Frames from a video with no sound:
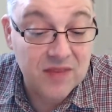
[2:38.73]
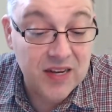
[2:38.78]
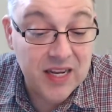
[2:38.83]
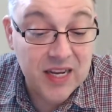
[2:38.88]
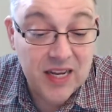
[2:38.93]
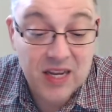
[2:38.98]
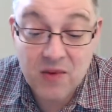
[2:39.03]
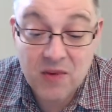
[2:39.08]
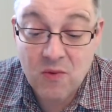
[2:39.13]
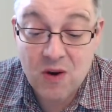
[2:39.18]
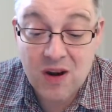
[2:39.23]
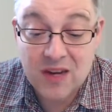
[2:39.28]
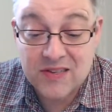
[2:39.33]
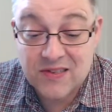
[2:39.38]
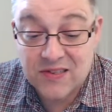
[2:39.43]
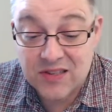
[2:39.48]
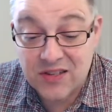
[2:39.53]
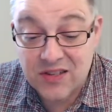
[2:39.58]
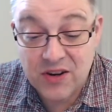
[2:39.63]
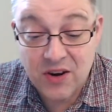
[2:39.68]
He
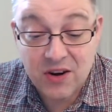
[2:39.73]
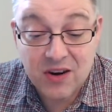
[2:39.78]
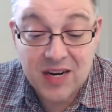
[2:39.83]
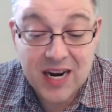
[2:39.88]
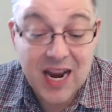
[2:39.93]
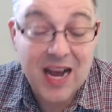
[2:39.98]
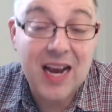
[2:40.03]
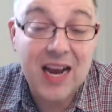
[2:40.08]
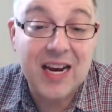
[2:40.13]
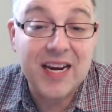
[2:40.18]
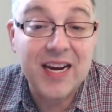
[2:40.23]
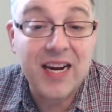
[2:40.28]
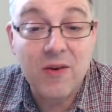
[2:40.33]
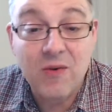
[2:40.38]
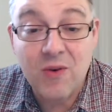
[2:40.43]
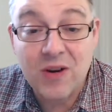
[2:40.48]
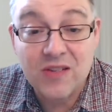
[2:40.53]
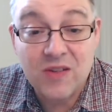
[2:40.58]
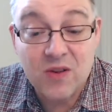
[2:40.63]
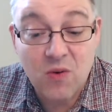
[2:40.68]
was their guy. He
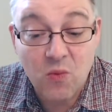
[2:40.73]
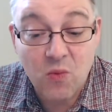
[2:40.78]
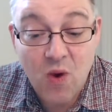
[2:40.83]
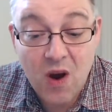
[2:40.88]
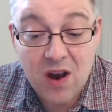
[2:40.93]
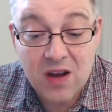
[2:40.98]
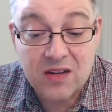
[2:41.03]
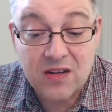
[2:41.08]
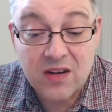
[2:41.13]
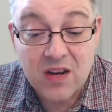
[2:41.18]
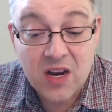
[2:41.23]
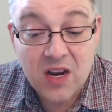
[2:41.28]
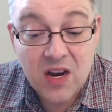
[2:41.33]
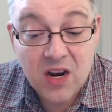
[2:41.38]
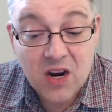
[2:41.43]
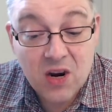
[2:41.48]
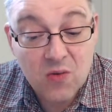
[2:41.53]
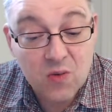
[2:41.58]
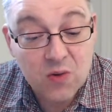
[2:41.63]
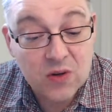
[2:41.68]
was the one
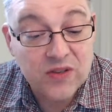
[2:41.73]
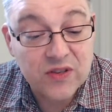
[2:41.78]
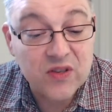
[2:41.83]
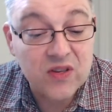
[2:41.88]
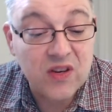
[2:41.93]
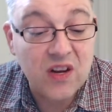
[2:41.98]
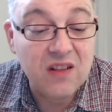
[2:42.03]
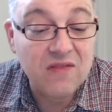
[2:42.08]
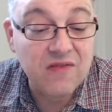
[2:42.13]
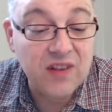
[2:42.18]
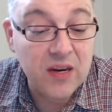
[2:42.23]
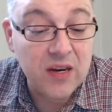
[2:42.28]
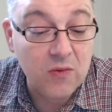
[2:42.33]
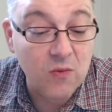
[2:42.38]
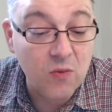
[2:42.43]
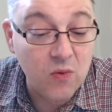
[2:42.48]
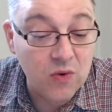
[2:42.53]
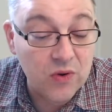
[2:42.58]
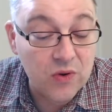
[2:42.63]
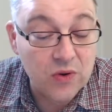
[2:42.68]
who was
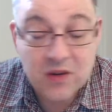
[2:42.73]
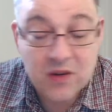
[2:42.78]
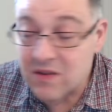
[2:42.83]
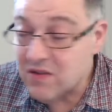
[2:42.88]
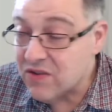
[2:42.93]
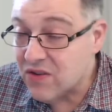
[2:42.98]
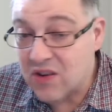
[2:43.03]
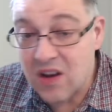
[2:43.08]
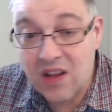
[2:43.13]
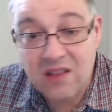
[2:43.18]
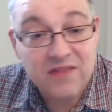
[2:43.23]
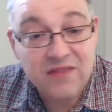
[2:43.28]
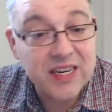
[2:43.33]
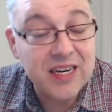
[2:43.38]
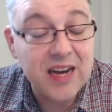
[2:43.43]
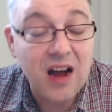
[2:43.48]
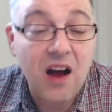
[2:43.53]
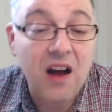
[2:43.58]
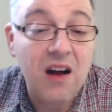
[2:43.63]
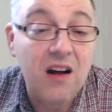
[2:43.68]
solving solving
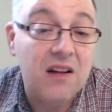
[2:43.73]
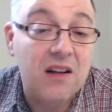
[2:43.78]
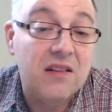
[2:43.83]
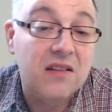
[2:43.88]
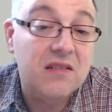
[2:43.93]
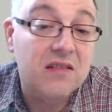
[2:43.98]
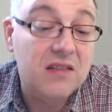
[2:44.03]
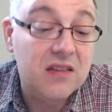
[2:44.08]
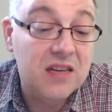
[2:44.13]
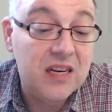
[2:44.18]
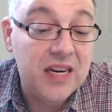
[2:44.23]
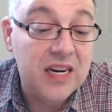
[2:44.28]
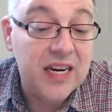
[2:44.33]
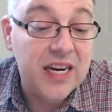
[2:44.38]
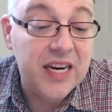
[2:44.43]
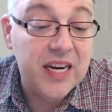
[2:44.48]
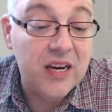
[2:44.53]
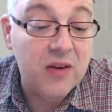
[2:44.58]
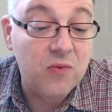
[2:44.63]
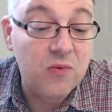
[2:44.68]
all.
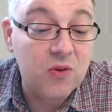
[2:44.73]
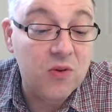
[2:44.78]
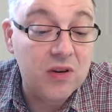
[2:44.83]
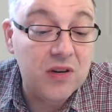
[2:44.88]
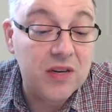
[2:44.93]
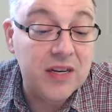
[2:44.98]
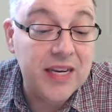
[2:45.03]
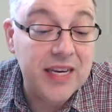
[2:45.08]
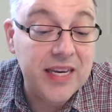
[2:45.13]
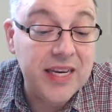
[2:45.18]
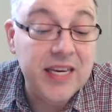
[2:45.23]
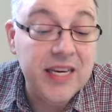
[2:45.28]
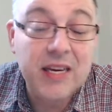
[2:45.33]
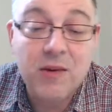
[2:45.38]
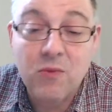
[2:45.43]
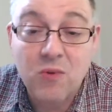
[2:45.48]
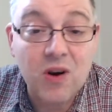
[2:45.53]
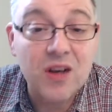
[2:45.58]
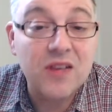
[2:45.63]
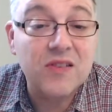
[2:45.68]
He, he
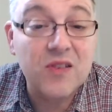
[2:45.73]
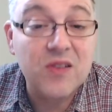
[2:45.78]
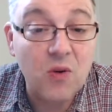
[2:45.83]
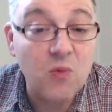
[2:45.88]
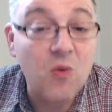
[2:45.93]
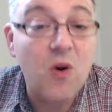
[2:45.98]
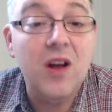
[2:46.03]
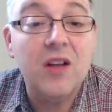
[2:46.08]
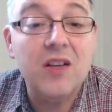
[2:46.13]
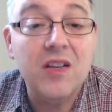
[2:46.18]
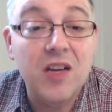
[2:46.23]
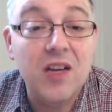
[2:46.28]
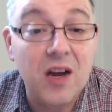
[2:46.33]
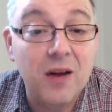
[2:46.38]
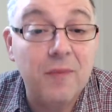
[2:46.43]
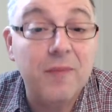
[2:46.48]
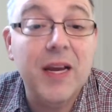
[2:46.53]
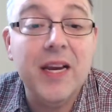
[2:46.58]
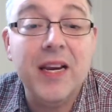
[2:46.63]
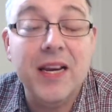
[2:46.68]
was the one
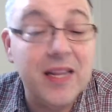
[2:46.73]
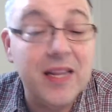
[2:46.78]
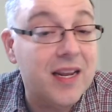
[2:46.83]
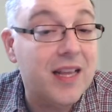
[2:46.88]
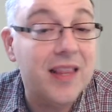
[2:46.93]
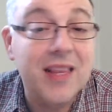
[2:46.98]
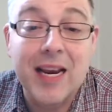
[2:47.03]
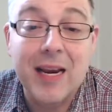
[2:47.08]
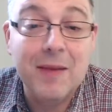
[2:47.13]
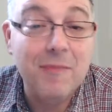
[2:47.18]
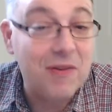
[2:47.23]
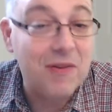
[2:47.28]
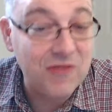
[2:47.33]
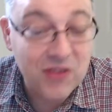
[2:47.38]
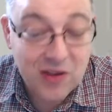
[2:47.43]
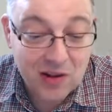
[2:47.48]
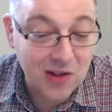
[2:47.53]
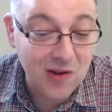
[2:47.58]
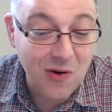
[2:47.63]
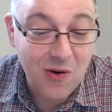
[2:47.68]
coming in the name of
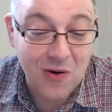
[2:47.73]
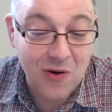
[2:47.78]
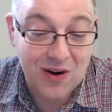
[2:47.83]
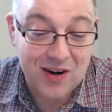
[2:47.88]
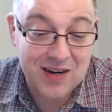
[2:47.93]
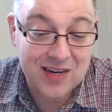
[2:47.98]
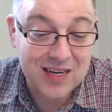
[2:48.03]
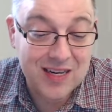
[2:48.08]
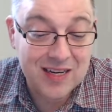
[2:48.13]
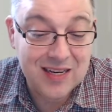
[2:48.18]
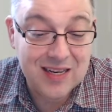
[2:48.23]
the Lord.